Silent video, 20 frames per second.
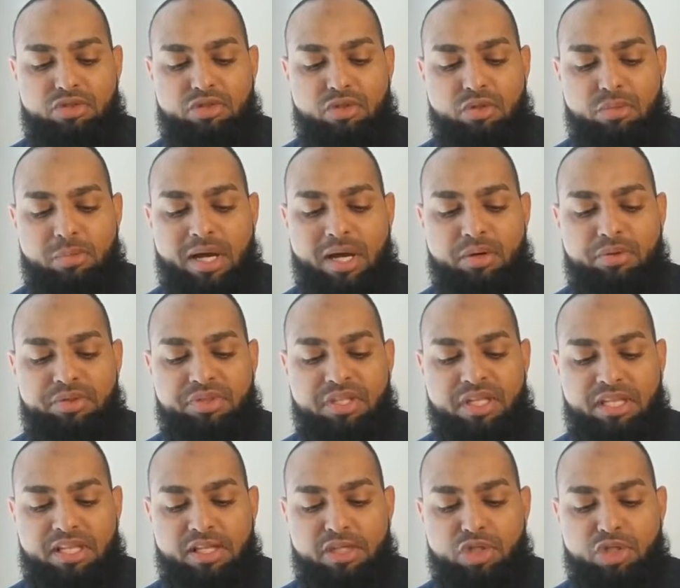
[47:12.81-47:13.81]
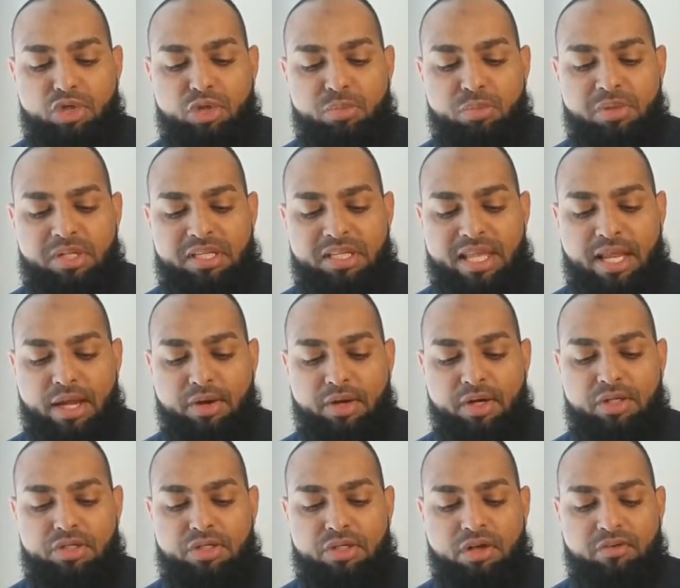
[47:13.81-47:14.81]
to mount the inhuman
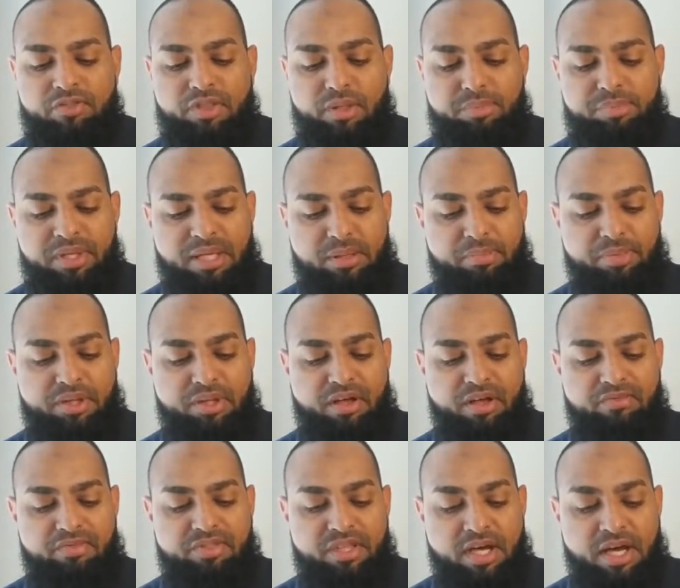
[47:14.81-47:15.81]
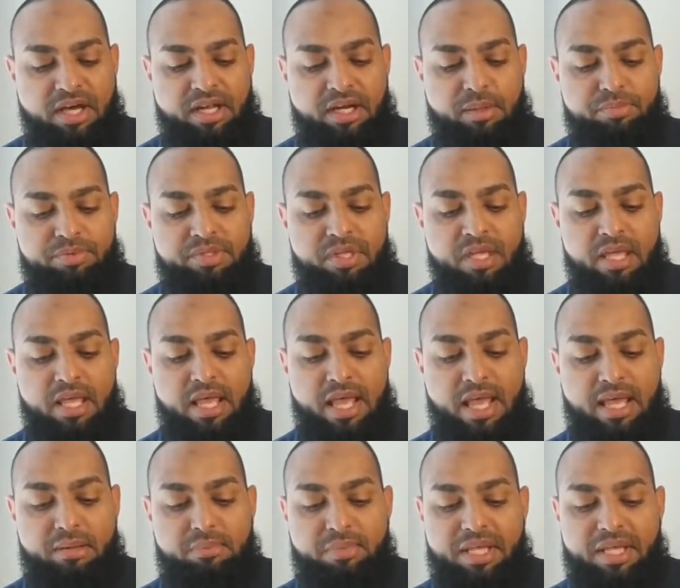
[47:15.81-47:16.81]
character of the people of the Arabs
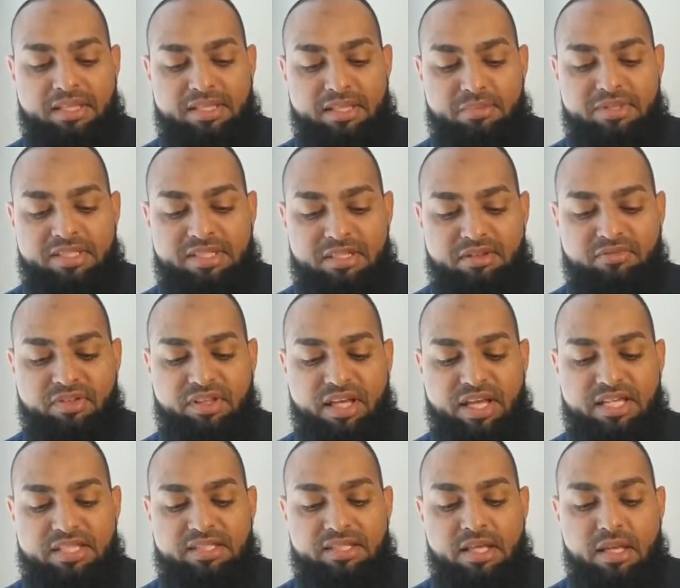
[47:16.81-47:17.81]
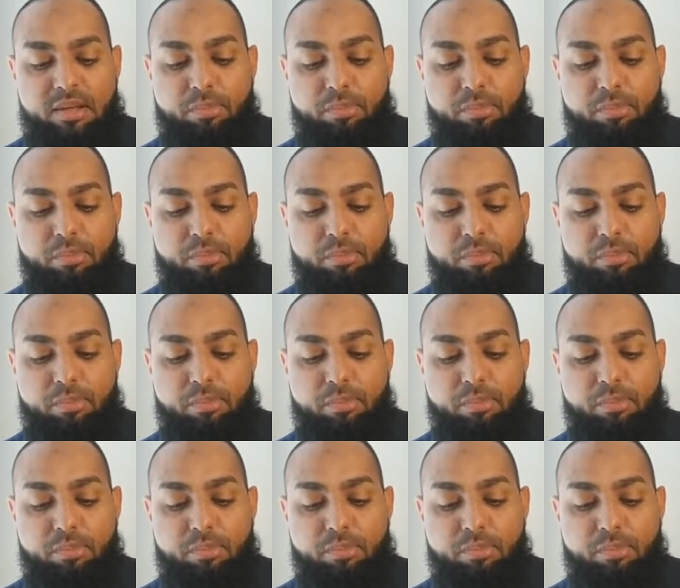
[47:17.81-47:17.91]
and made them civilized,